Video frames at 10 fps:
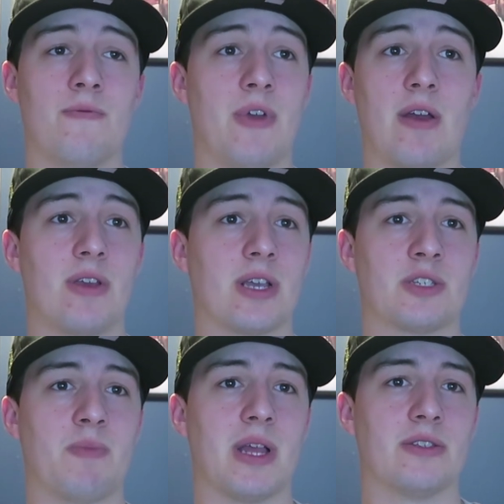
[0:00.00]
very
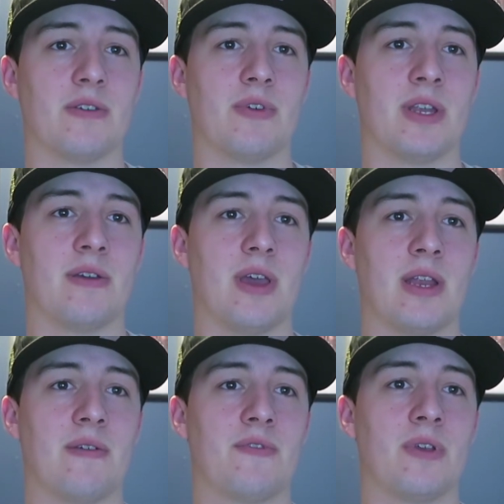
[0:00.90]
expensive. And, it,
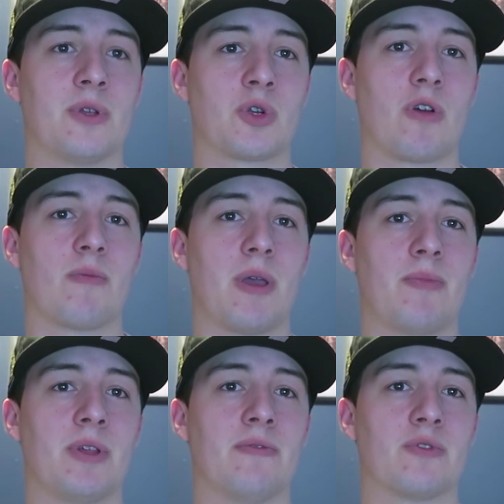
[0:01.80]
and if the Toronto
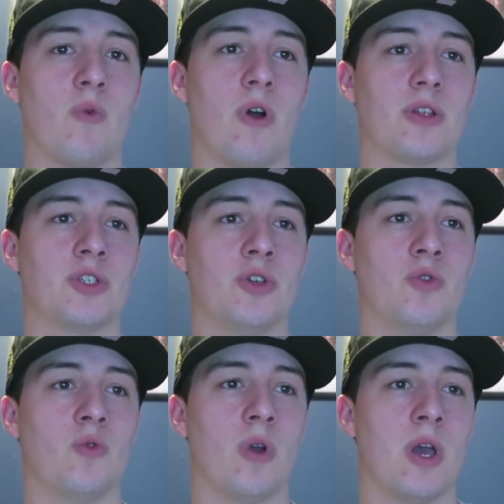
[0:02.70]
Maple Leafs want
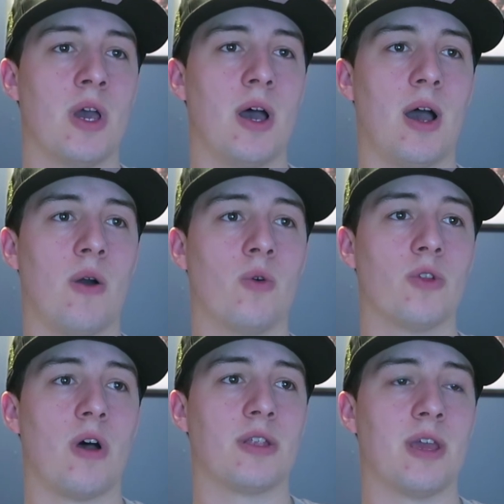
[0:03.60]
to uh,
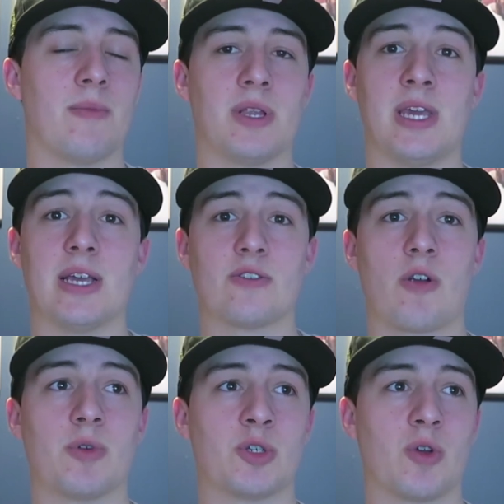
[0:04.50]
hold on to him, and he has
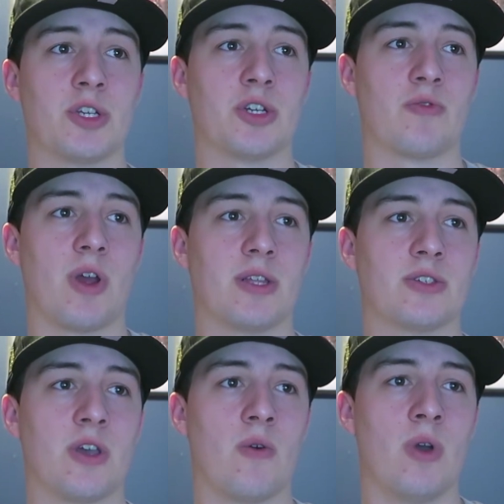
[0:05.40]
arbitration
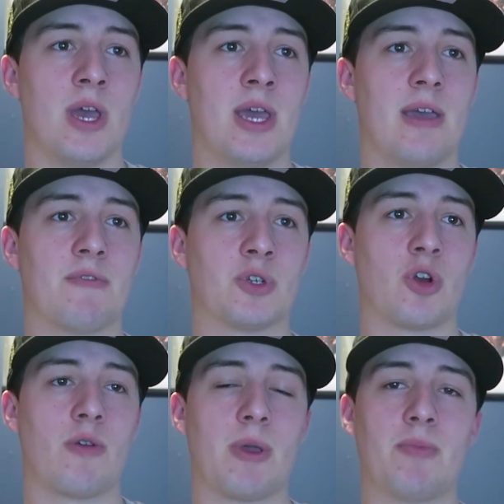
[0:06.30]
rights. So if the
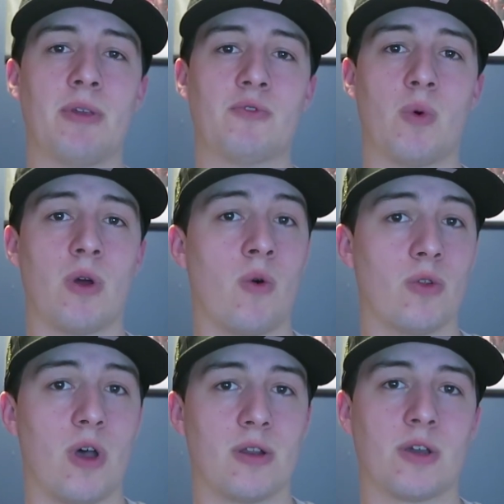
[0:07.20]
Toronto Maple Leafs want to
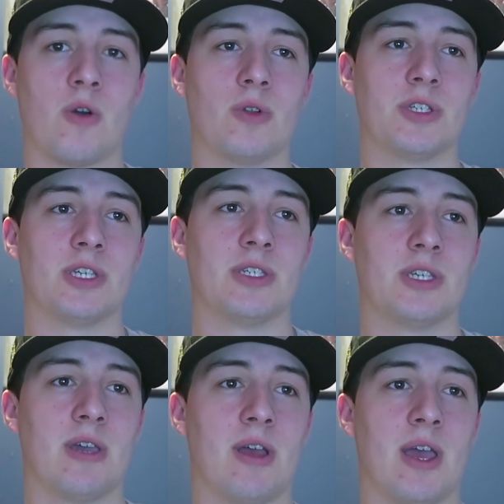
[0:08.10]
hold on to Cody Ceci